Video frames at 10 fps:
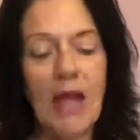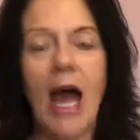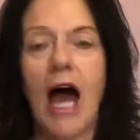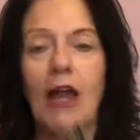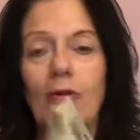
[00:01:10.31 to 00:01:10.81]

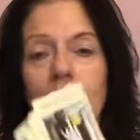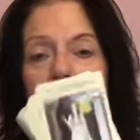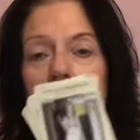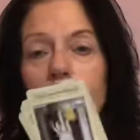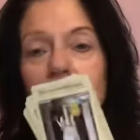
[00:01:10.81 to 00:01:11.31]
And I've
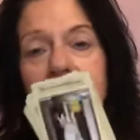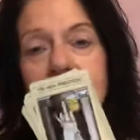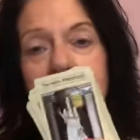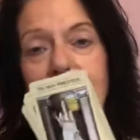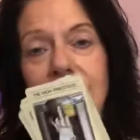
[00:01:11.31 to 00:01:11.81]
also got this
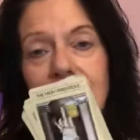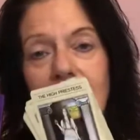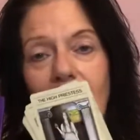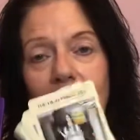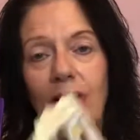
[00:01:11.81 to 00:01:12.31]
set of
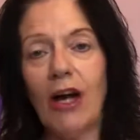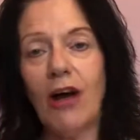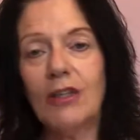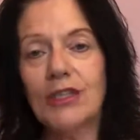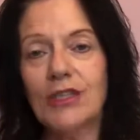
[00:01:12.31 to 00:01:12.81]
tarot
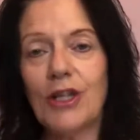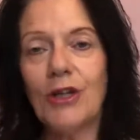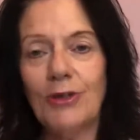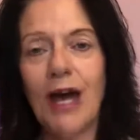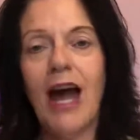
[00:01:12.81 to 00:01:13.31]
cards too,